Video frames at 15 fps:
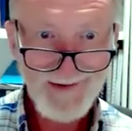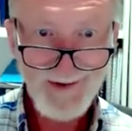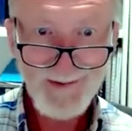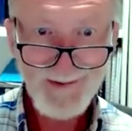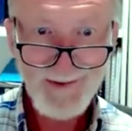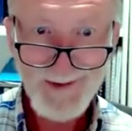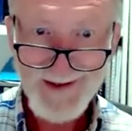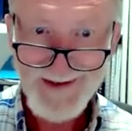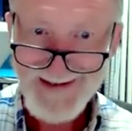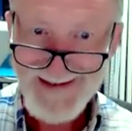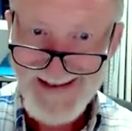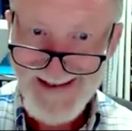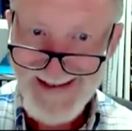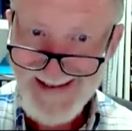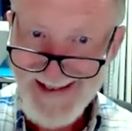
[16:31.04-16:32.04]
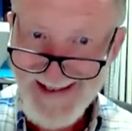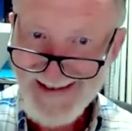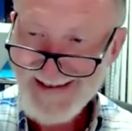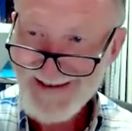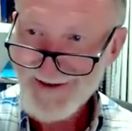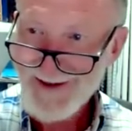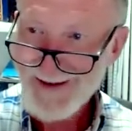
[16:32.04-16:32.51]
ulcer, but it doesn't
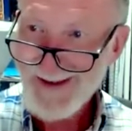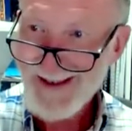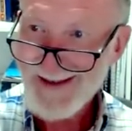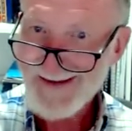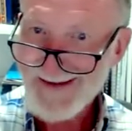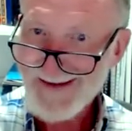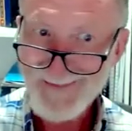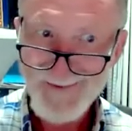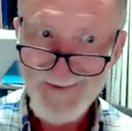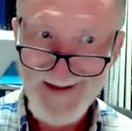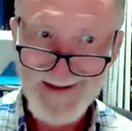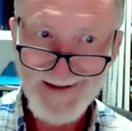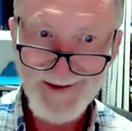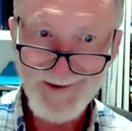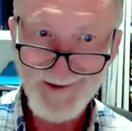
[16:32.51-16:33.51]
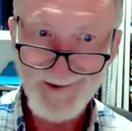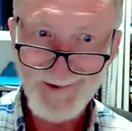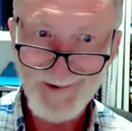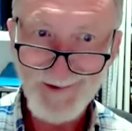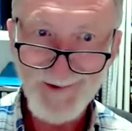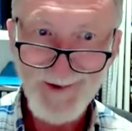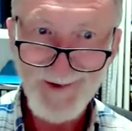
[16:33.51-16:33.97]
necessarily mean it's infected at
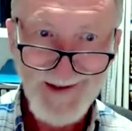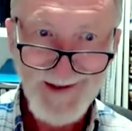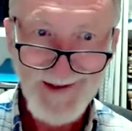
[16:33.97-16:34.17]
all.